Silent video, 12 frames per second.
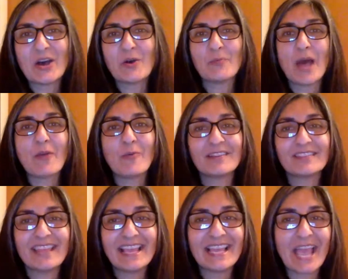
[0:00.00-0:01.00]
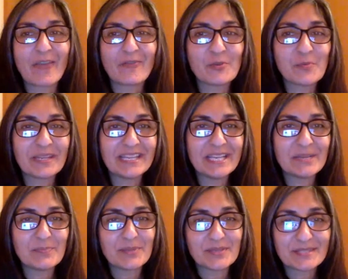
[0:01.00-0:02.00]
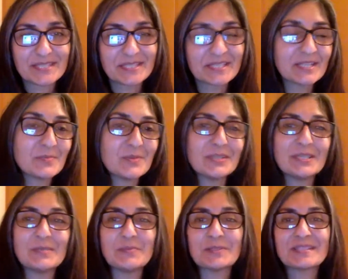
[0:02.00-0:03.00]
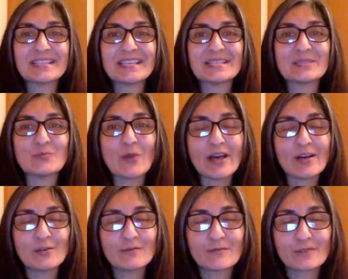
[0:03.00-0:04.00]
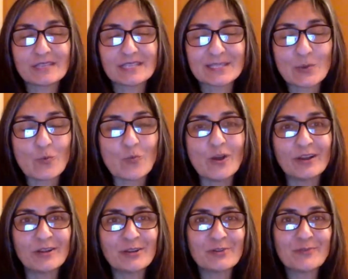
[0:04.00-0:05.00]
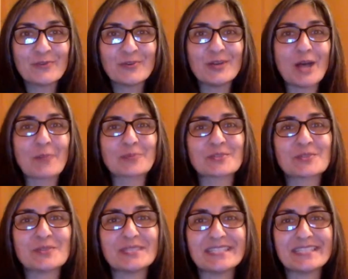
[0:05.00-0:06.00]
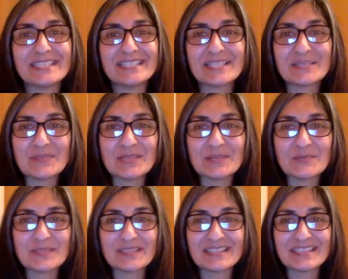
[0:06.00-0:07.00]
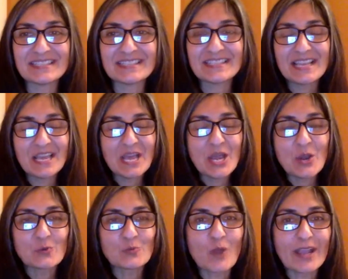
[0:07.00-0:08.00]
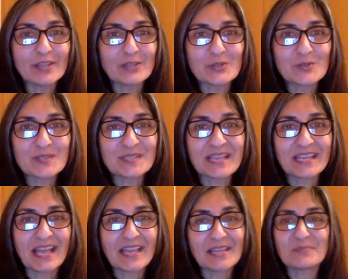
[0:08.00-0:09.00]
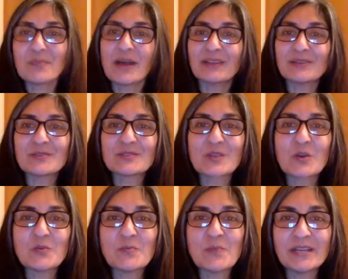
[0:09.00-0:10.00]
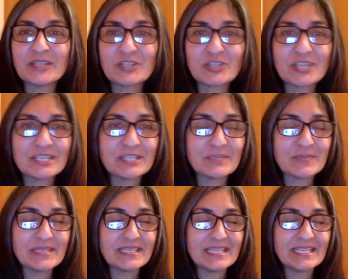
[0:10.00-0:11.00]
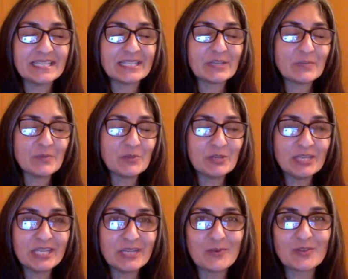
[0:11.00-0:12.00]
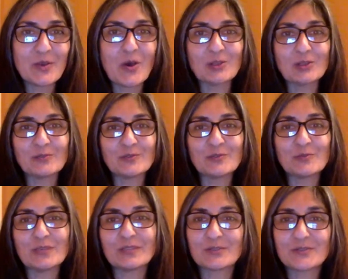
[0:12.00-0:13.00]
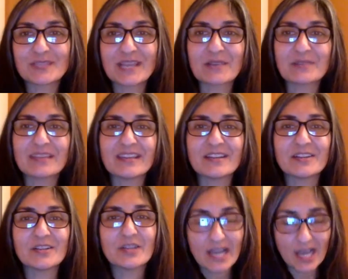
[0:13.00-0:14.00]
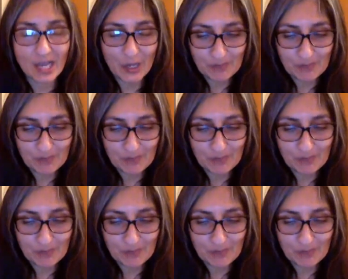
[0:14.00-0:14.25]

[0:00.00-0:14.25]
I want to thank everybody at Pilsen Community Books as well for this wonderful opportunity to be with these writers that I admire so much and to be in community with all of you readers out there.